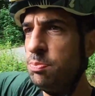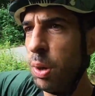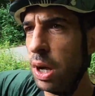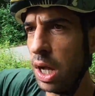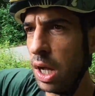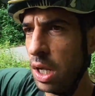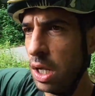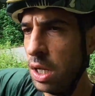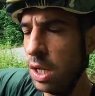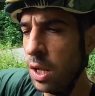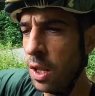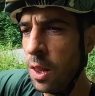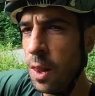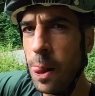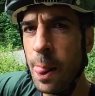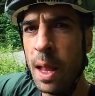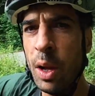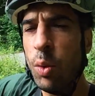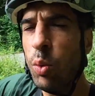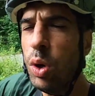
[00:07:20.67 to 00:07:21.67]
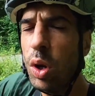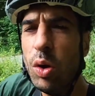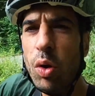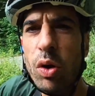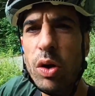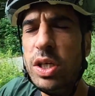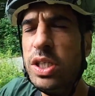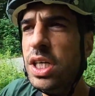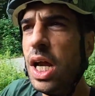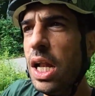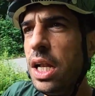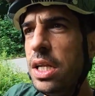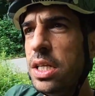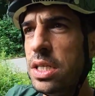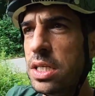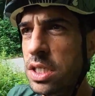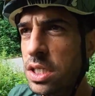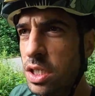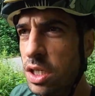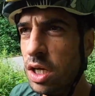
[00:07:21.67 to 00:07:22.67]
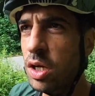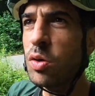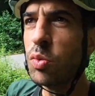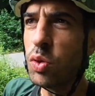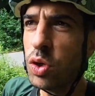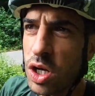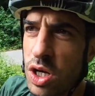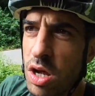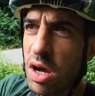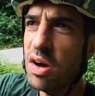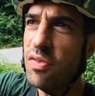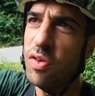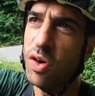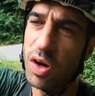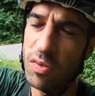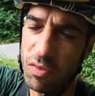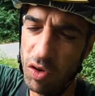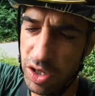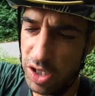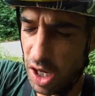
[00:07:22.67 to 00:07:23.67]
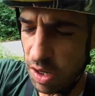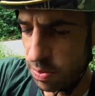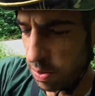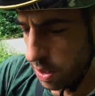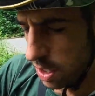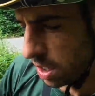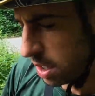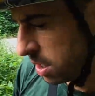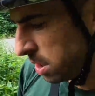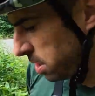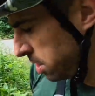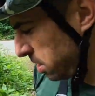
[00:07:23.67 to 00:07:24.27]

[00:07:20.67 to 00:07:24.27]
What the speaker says: but well, I like a challenge and I want to know if I can ride up it